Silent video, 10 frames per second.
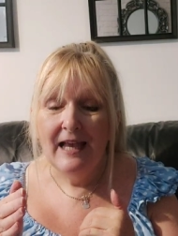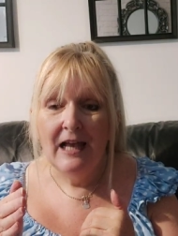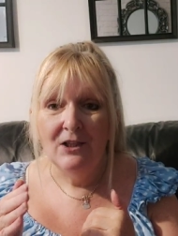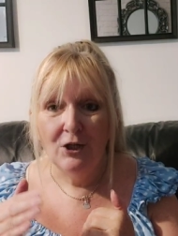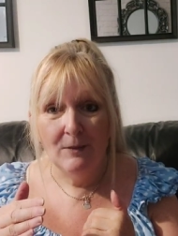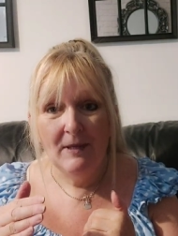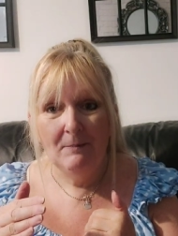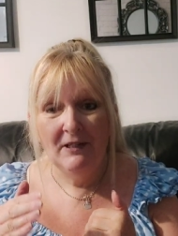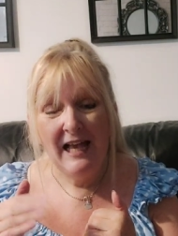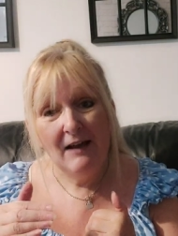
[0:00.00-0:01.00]
A lot of
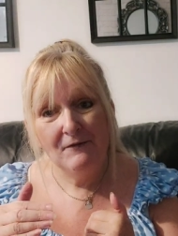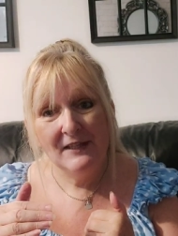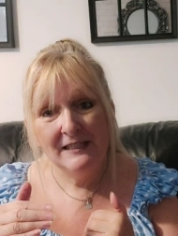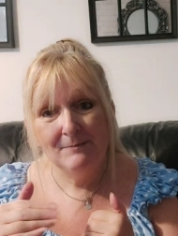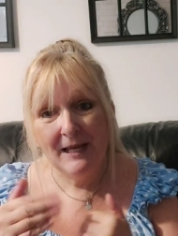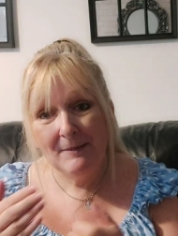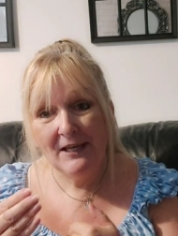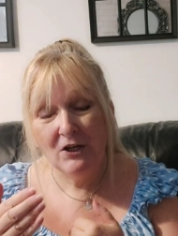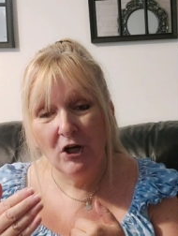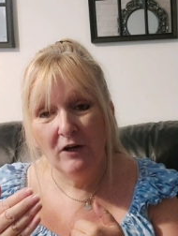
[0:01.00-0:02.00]
people have this buy
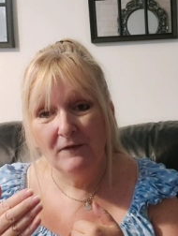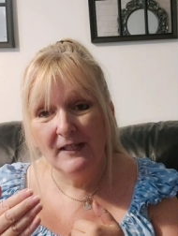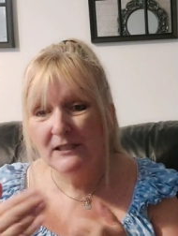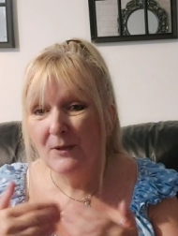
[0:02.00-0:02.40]
me a coffee,